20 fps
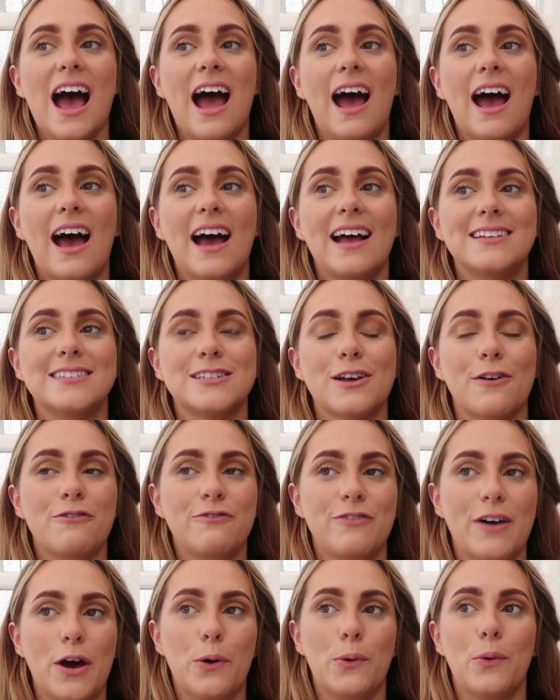and
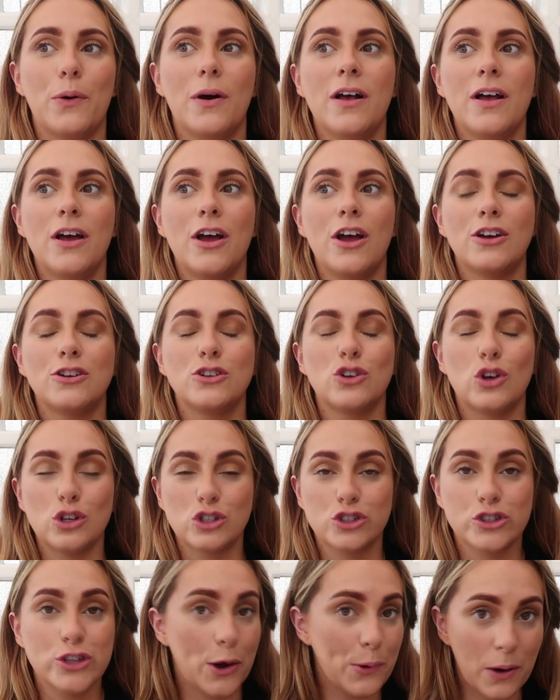felt
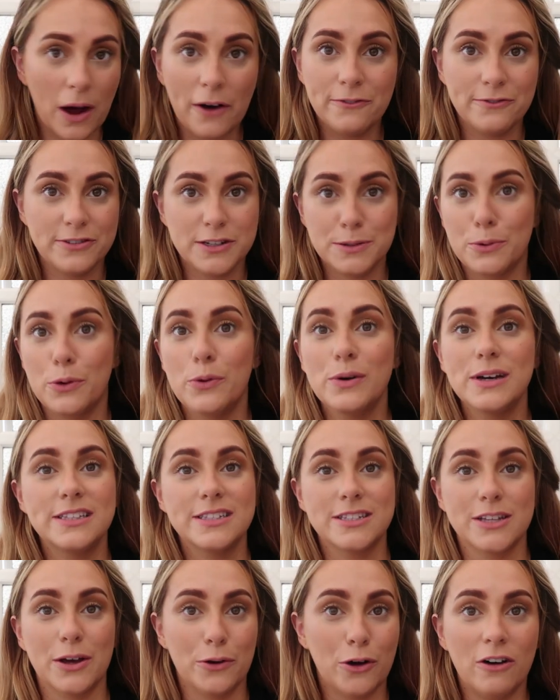so comfortable
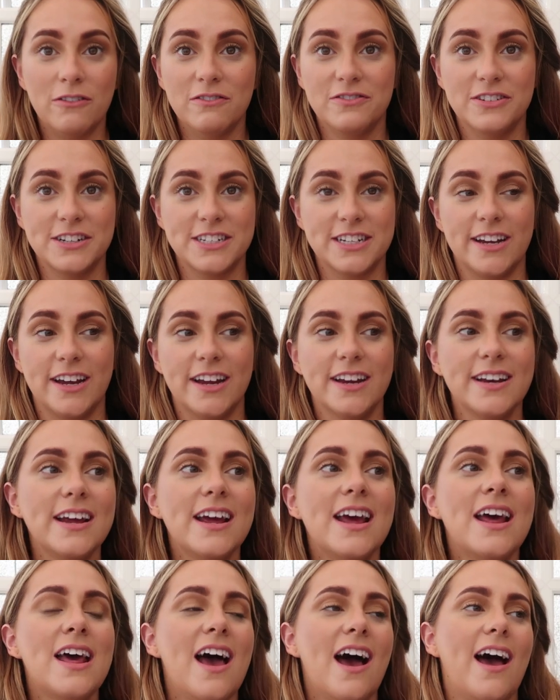and so
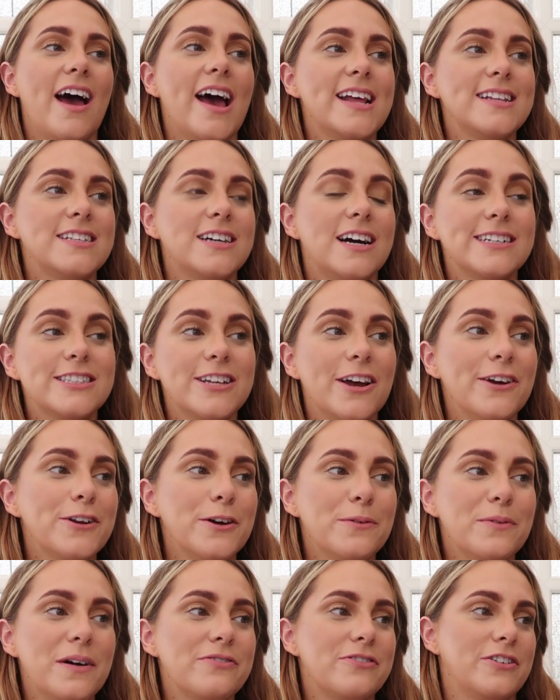confident. And I don't
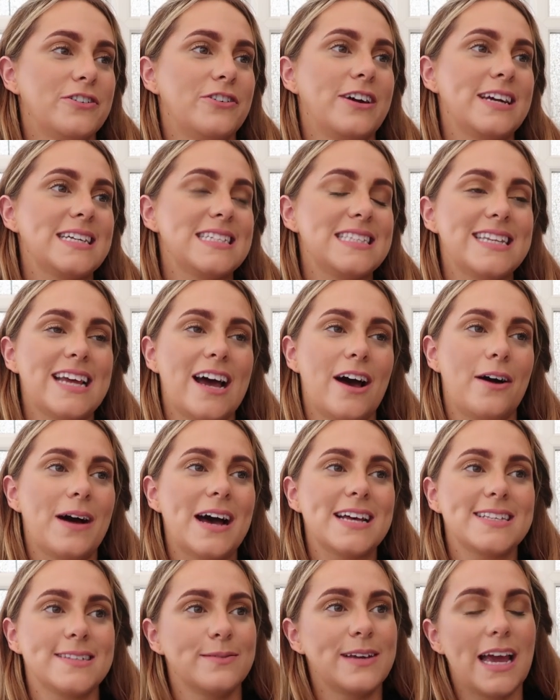know whether or not it's now,
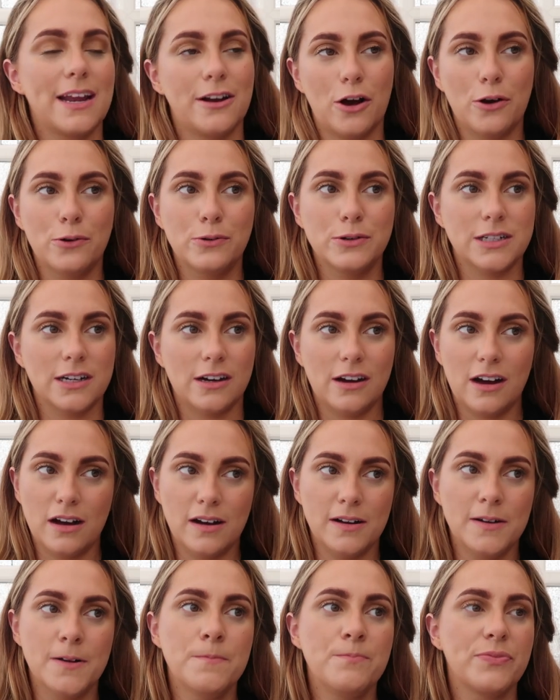as I'm getting
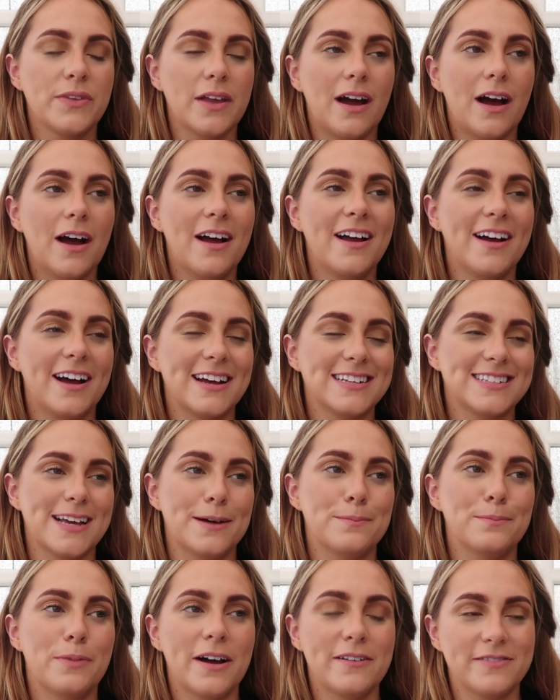older, I
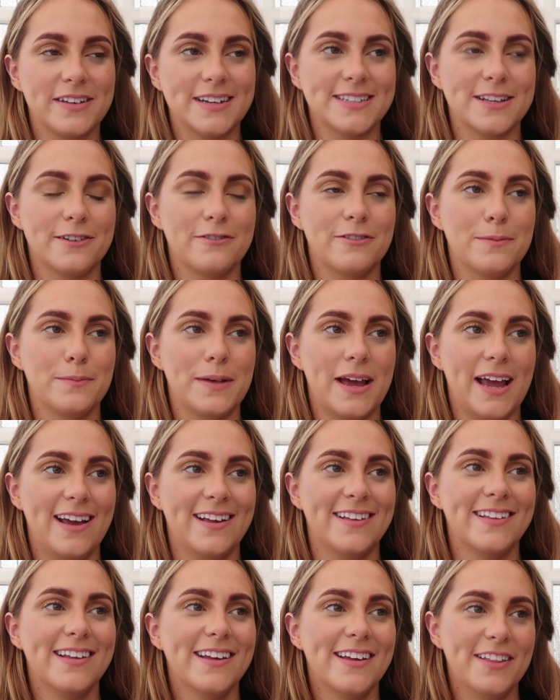say I'm buying things that fit
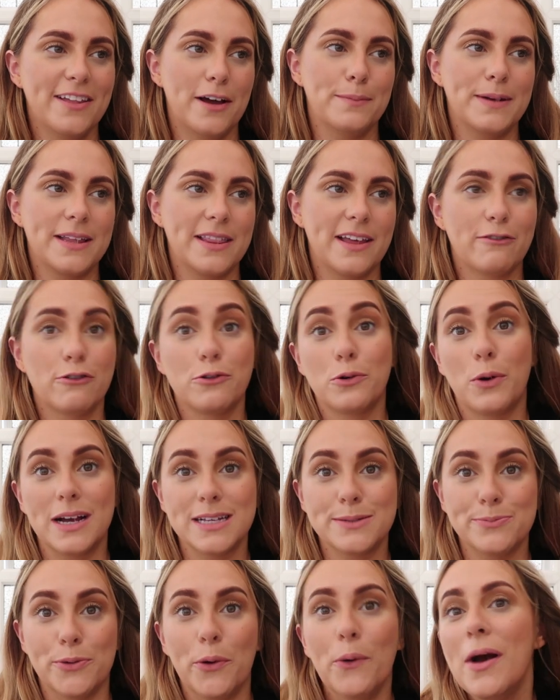me. I mean, they're all
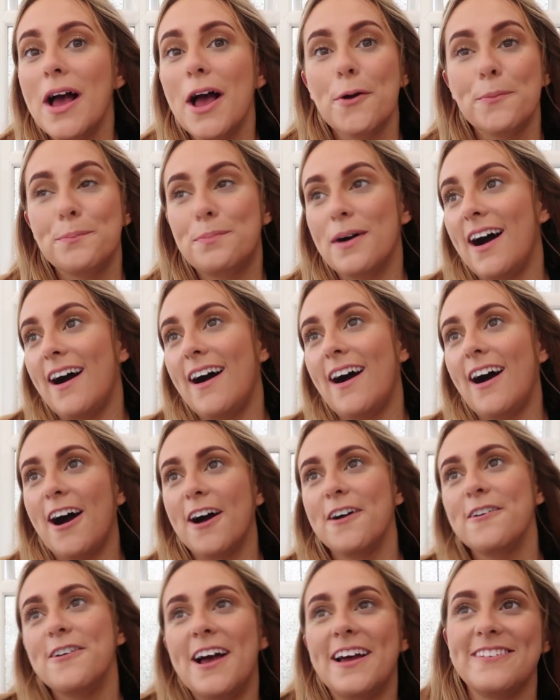quite small, but
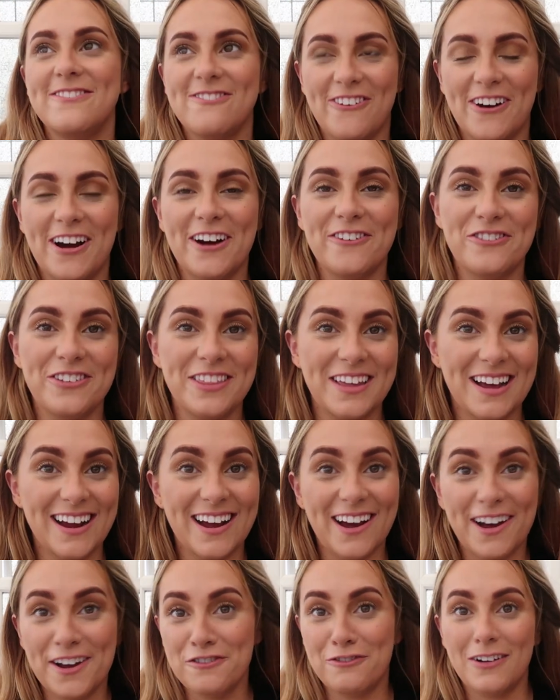I think rather
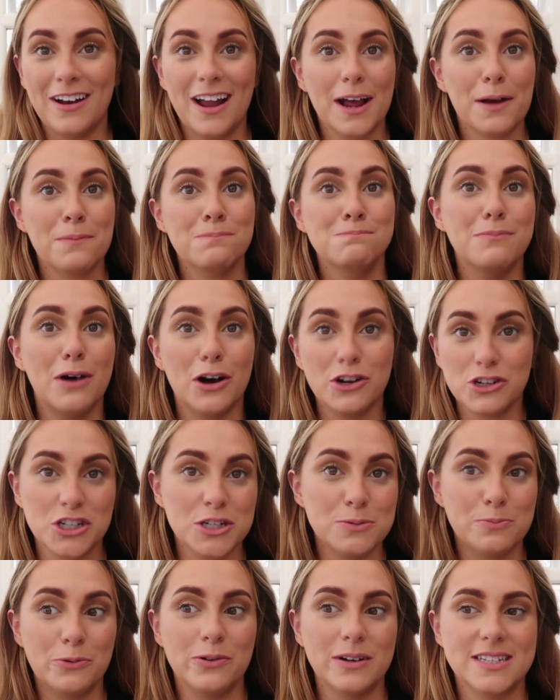than going for like much
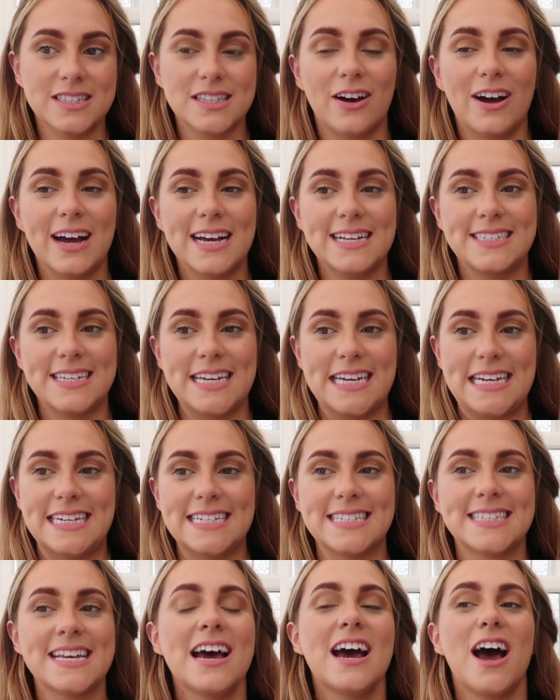smaller
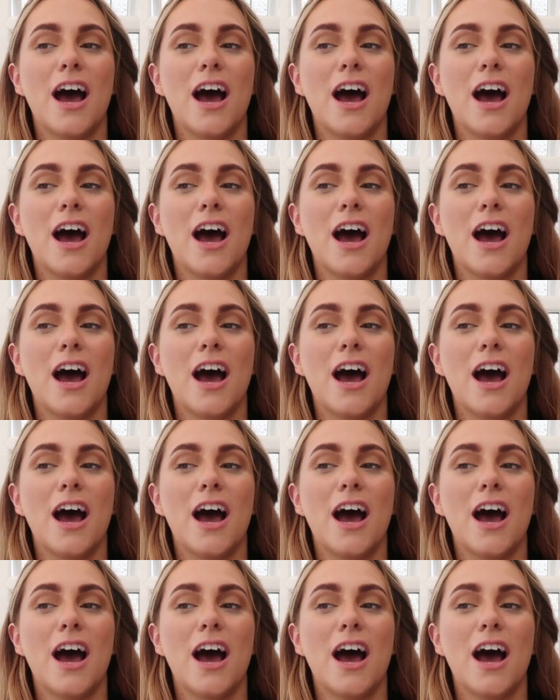sizes